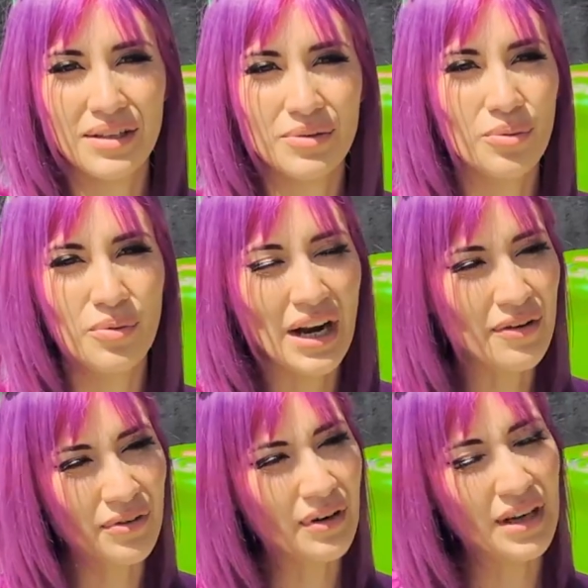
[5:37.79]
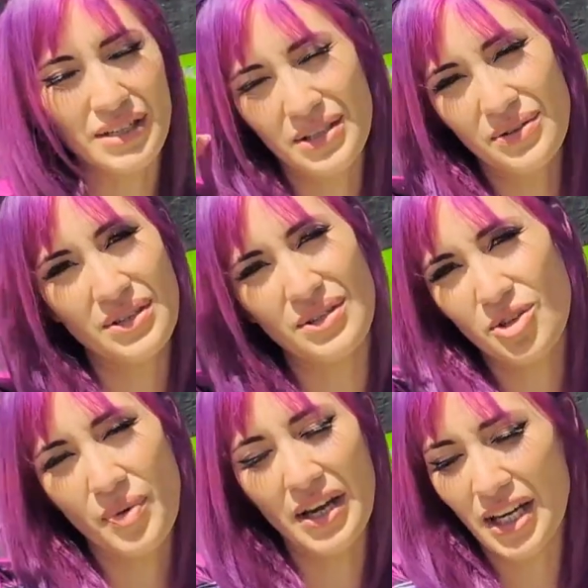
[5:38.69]
Whatever excuses
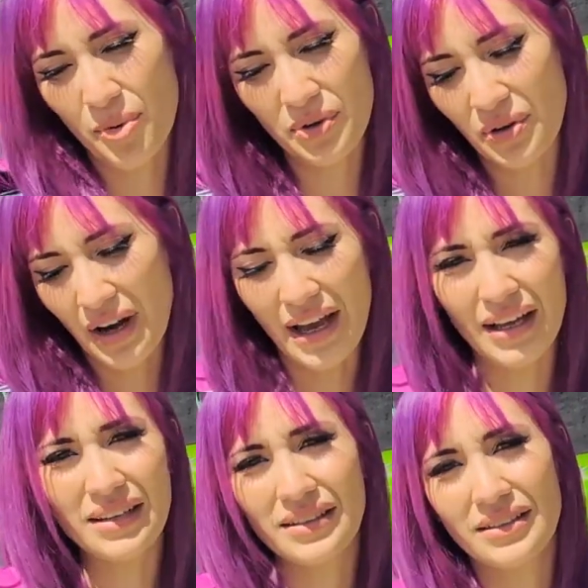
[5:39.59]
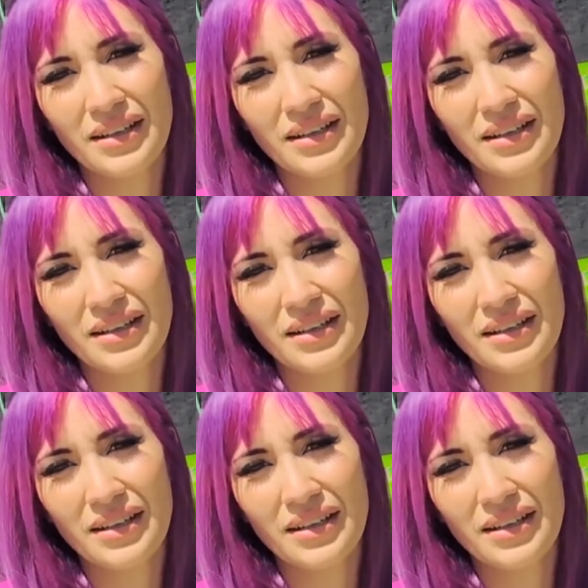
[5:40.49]
you're making up in your head,